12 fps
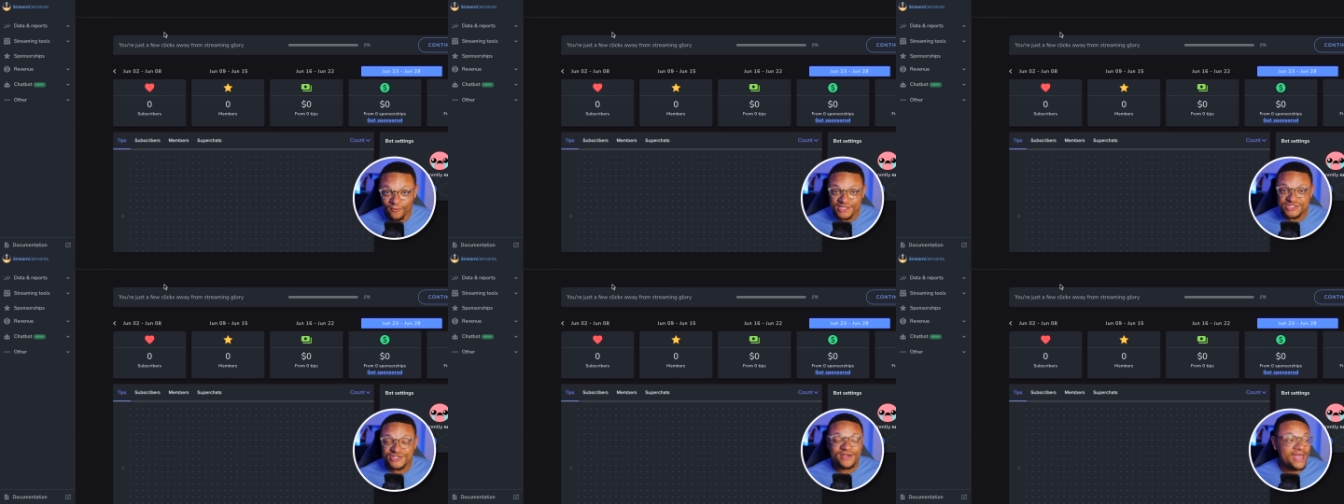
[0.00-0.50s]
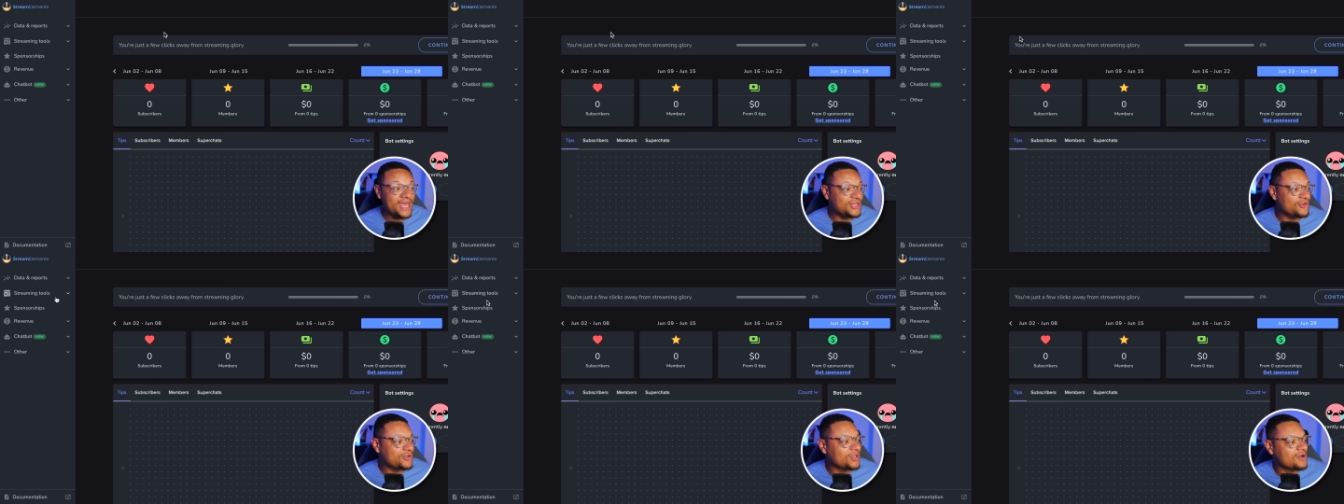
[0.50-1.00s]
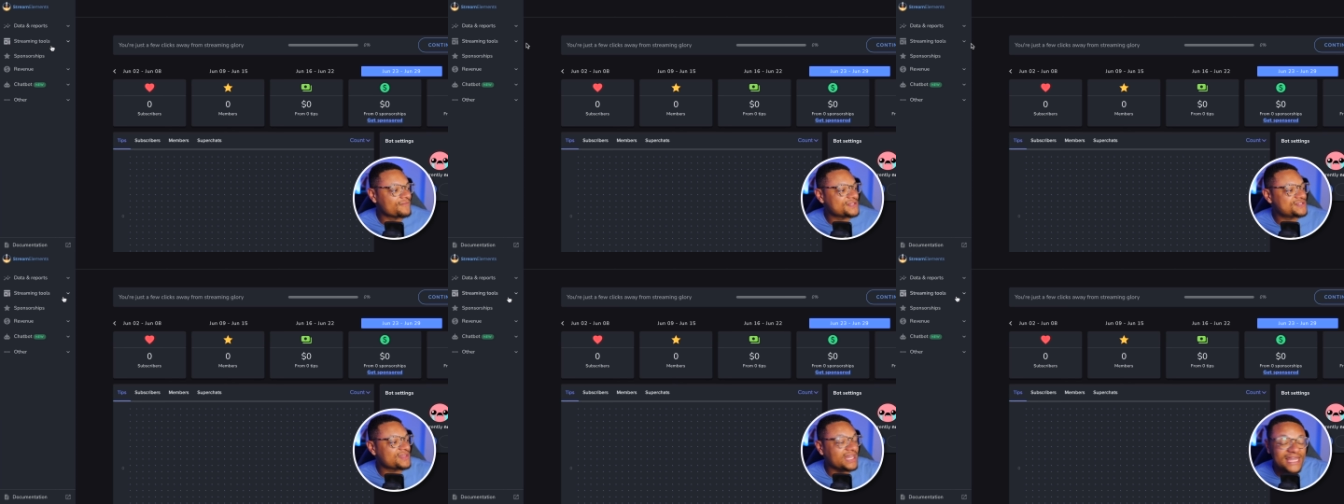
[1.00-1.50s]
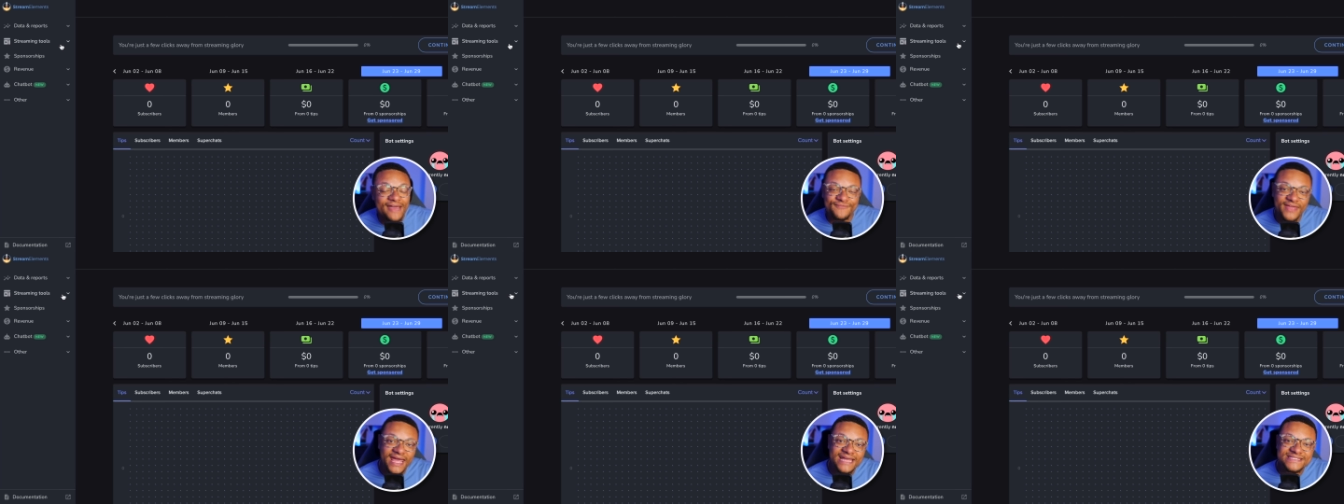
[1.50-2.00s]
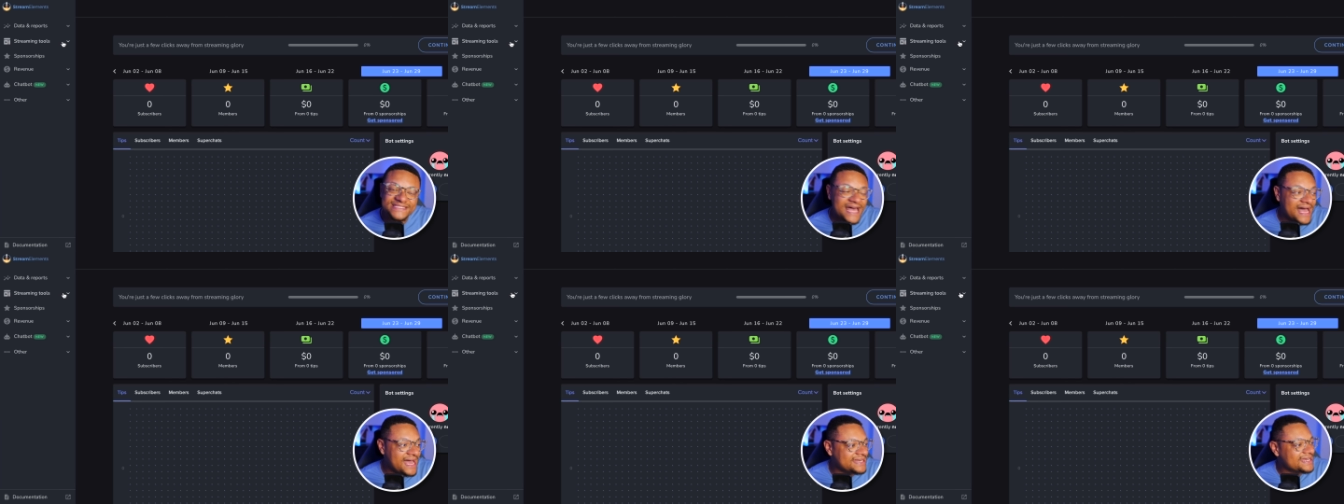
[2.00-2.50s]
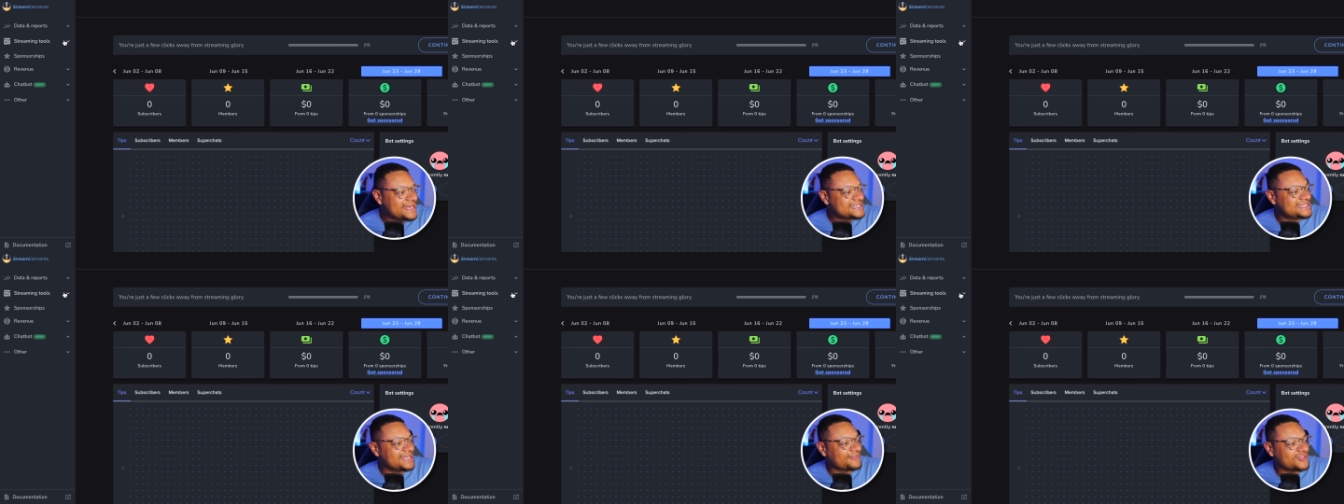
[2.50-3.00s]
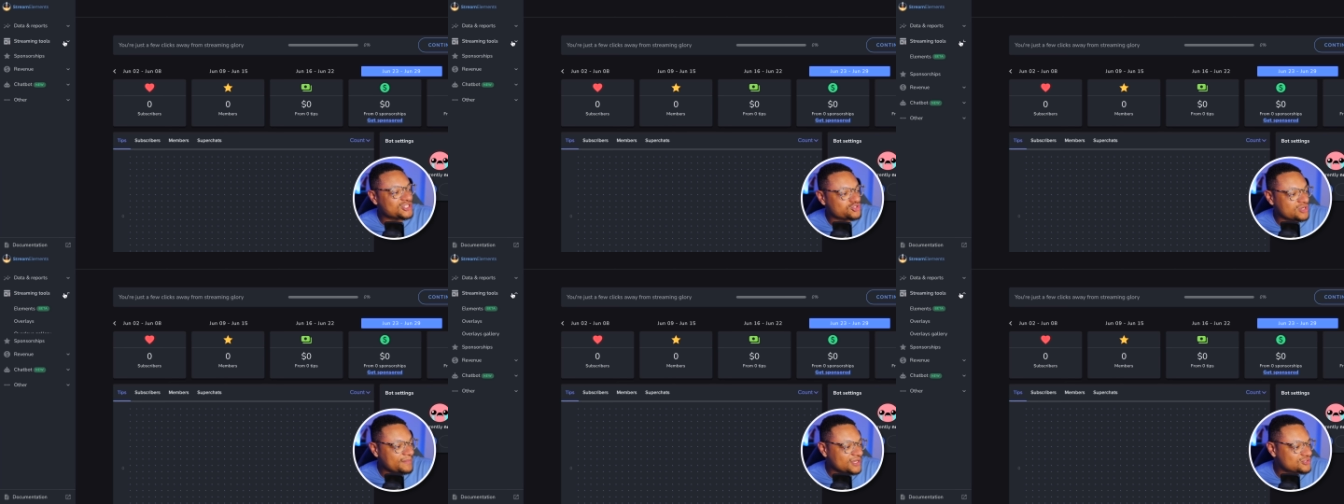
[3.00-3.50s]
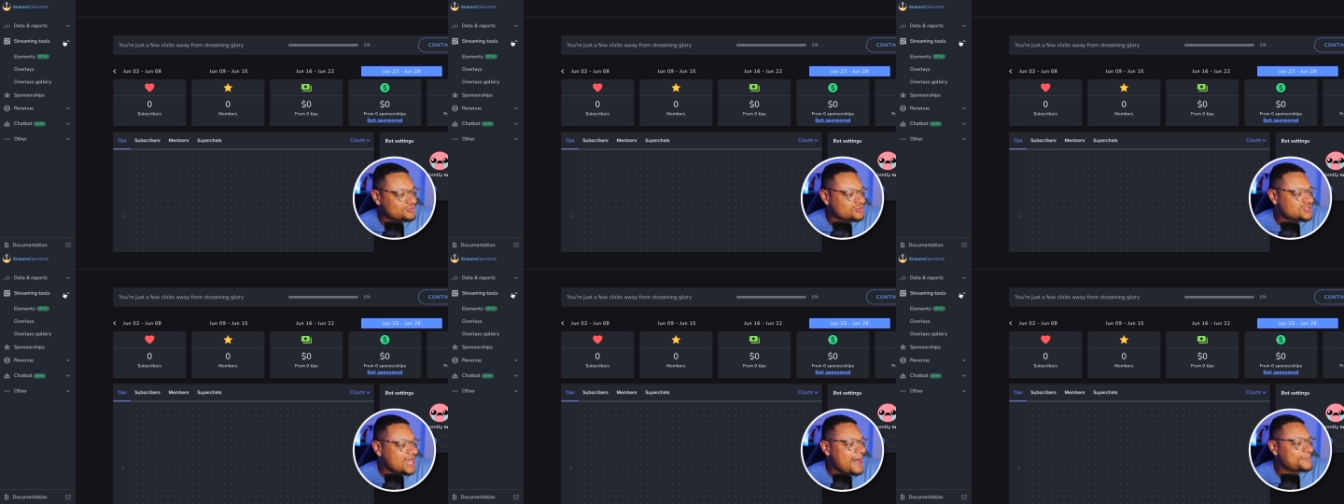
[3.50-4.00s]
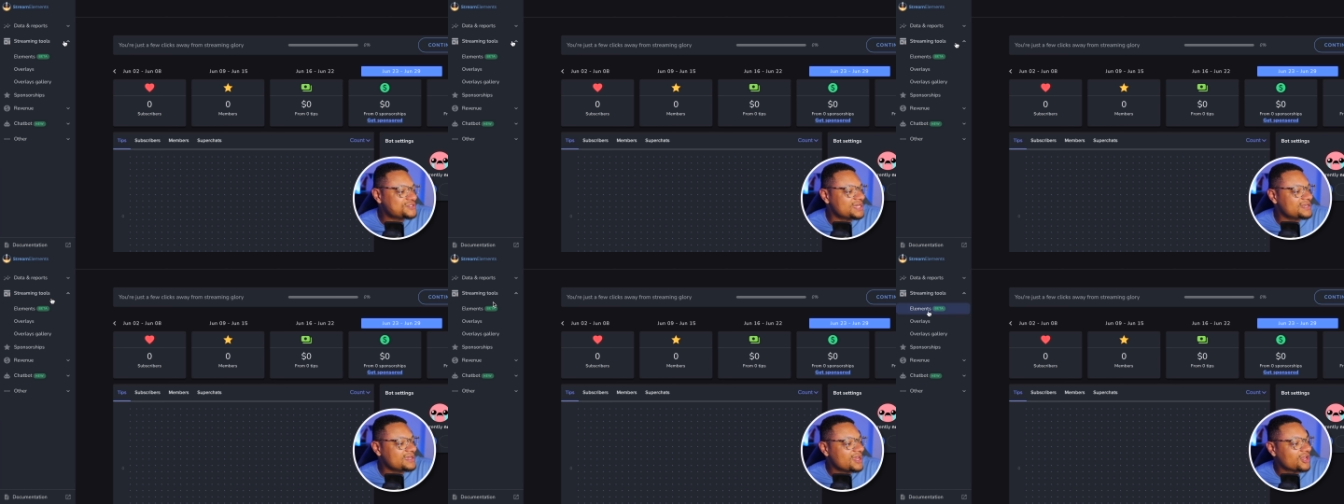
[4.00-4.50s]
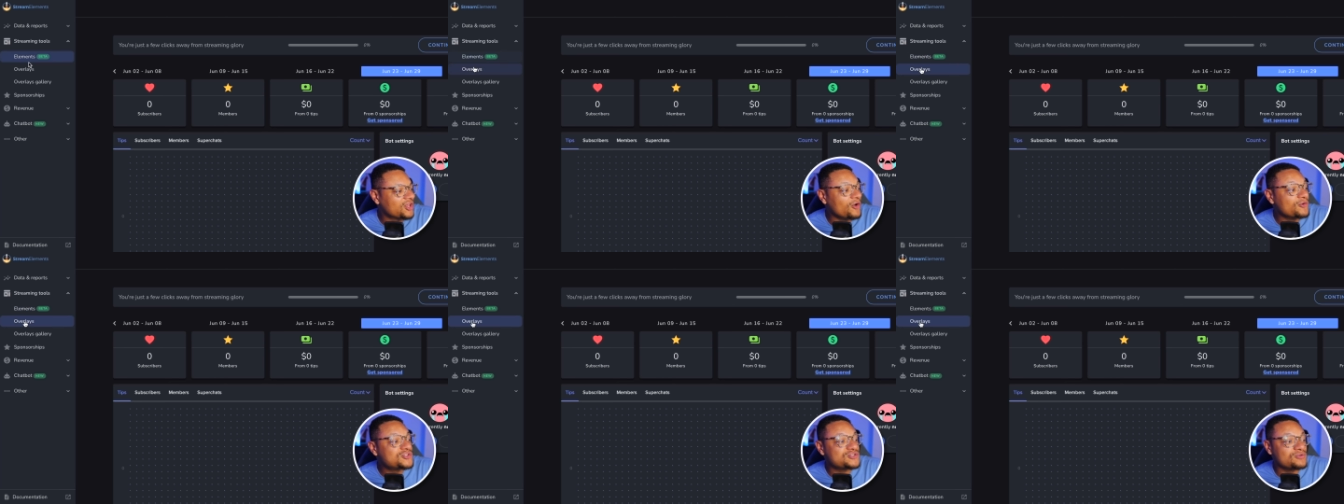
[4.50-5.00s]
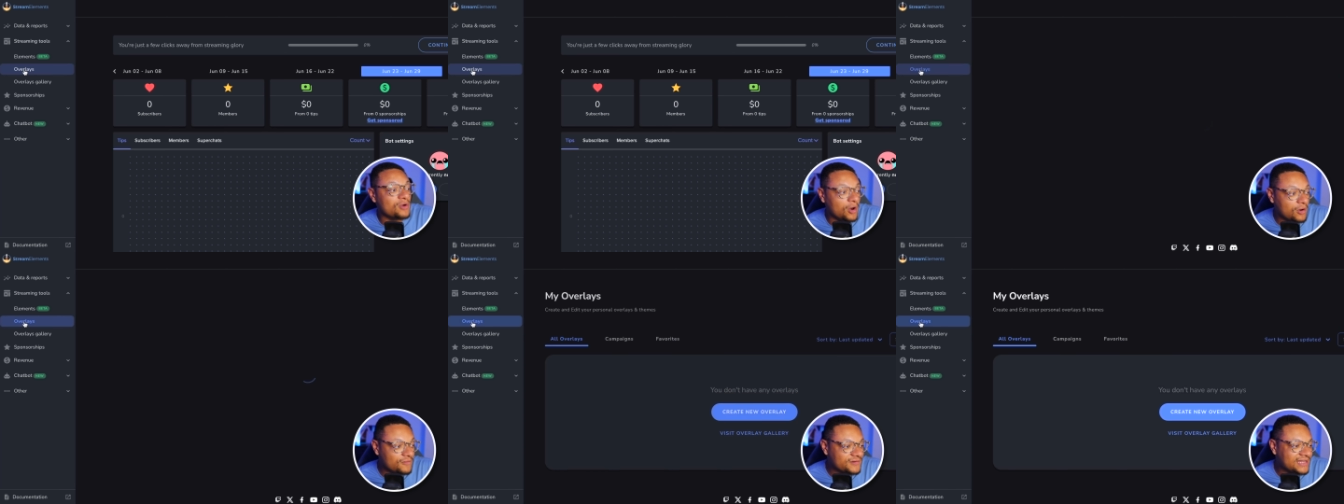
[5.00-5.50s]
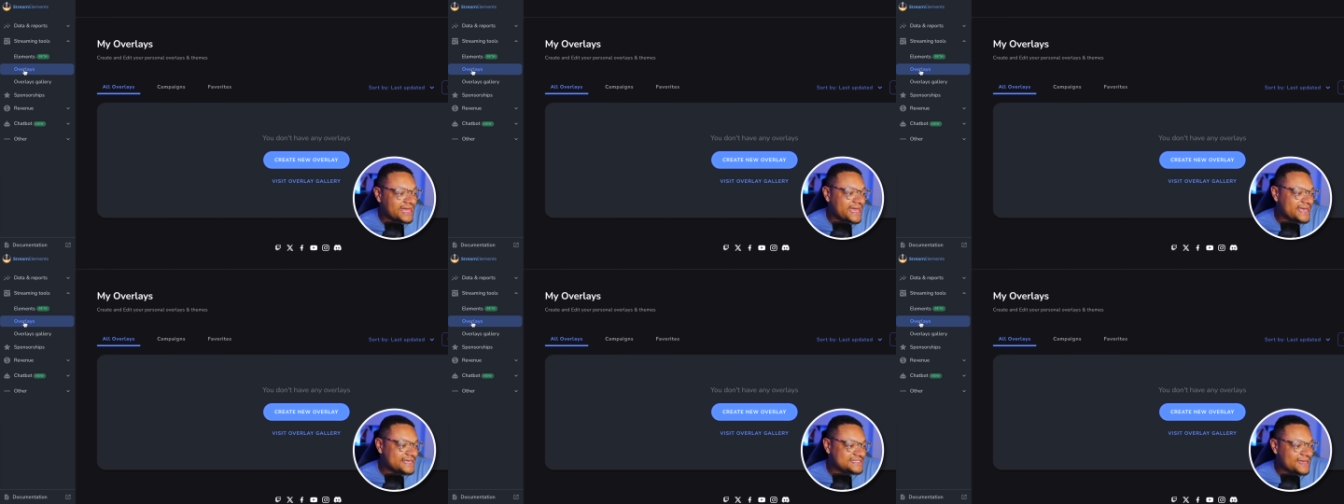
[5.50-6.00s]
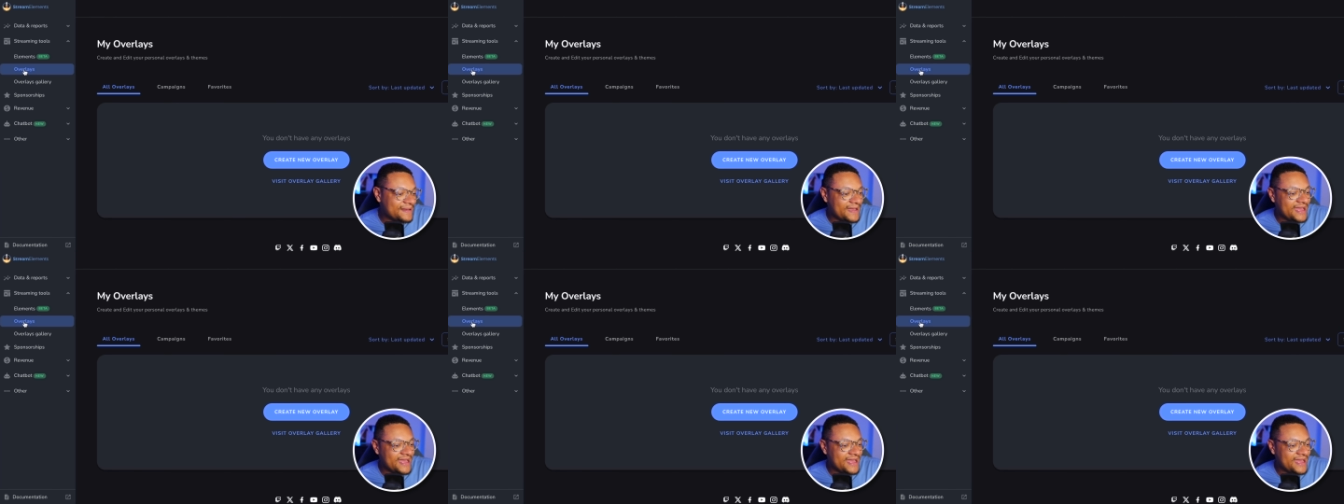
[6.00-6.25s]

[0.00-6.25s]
once you're in, you can go over to the left-hand side, select the streaming tools option, go to overlays,